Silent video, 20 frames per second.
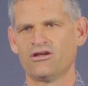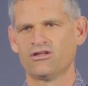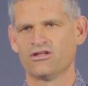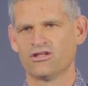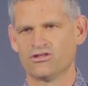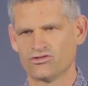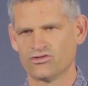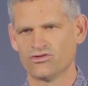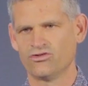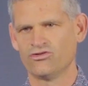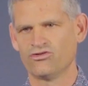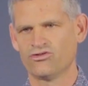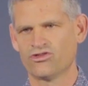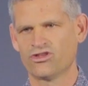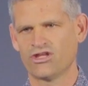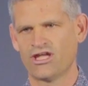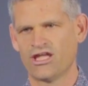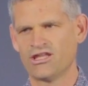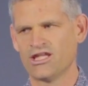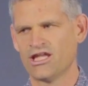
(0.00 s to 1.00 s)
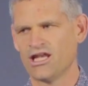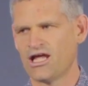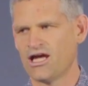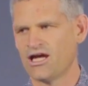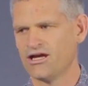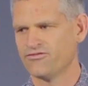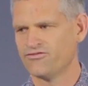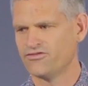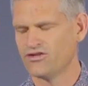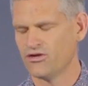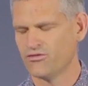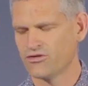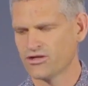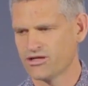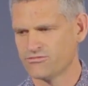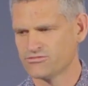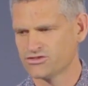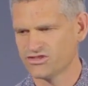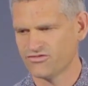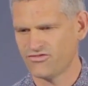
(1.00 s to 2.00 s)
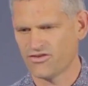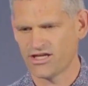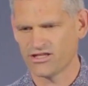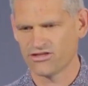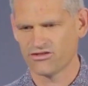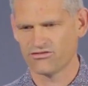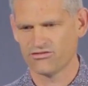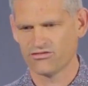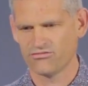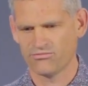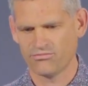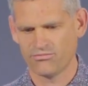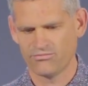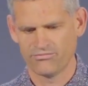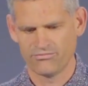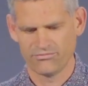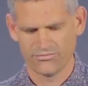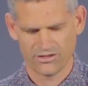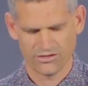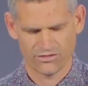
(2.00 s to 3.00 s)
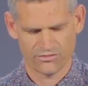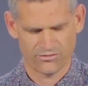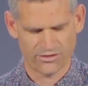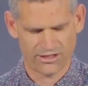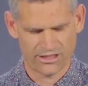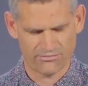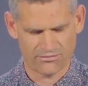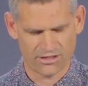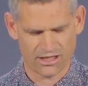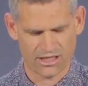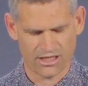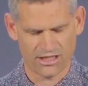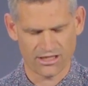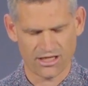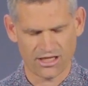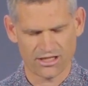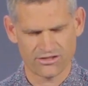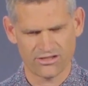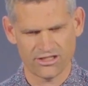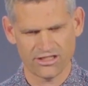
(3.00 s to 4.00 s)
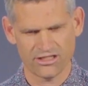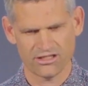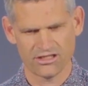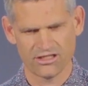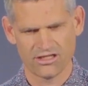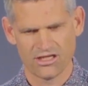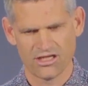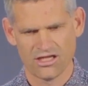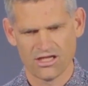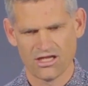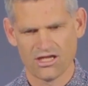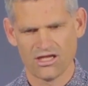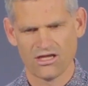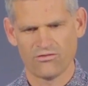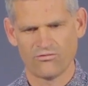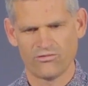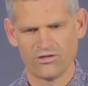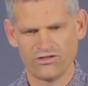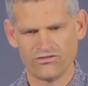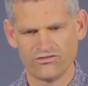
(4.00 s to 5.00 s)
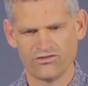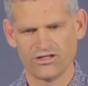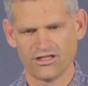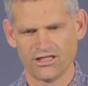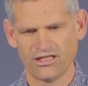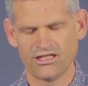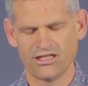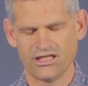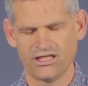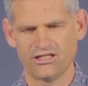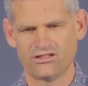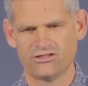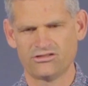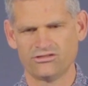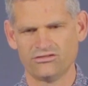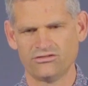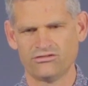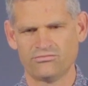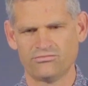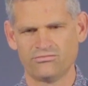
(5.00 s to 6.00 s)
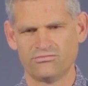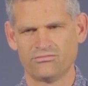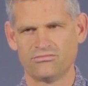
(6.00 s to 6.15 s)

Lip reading: the truth, and the life. No one comes to the Father through him. I think we really need to,